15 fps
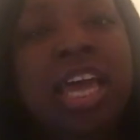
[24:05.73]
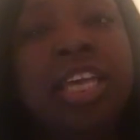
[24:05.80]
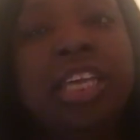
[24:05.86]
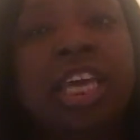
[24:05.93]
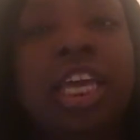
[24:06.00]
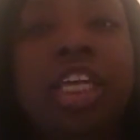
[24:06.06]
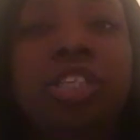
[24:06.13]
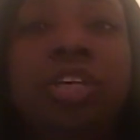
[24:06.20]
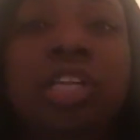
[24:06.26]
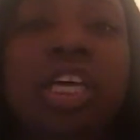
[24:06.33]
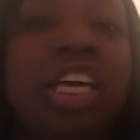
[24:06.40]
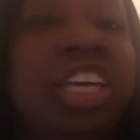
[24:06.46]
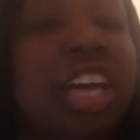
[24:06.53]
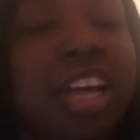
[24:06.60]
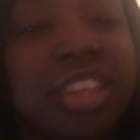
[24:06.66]
then get your
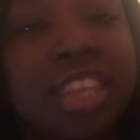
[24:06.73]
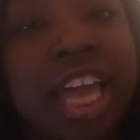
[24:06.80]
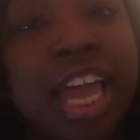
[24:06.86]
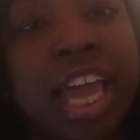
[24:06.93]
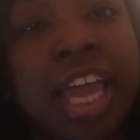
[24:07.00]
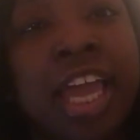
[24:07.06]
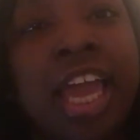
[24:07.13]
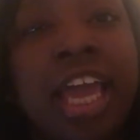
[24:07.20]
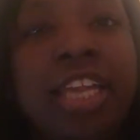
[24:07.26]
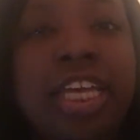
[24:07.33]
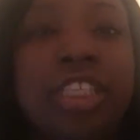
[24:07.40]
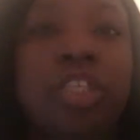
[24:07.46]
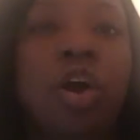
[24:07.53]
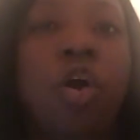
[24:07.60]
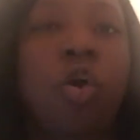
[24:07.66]
little young thing
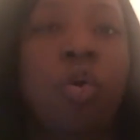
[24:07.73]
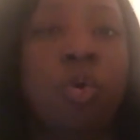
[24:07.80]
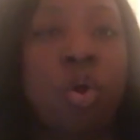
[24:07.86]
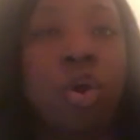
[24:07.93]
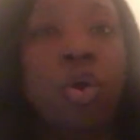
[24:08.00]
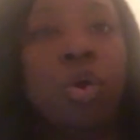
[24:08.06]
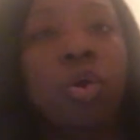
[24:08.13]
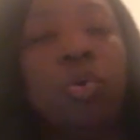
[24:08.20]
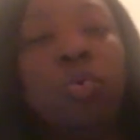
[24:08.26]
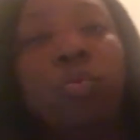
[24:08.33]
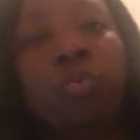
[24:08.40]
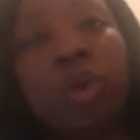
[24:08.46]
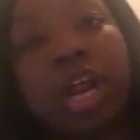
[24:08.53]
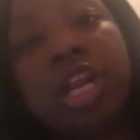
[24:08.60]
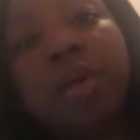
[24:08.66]
that's go
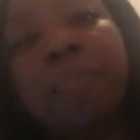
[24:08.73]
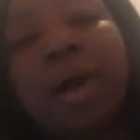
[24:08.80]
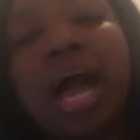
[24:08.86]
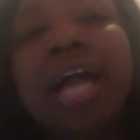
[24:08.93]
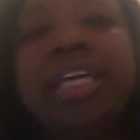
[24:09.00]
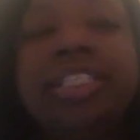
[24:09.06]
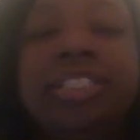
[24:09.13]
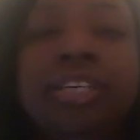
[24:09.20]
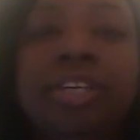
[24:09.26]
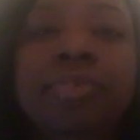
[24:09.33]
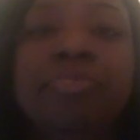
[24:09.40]
run them pockets up,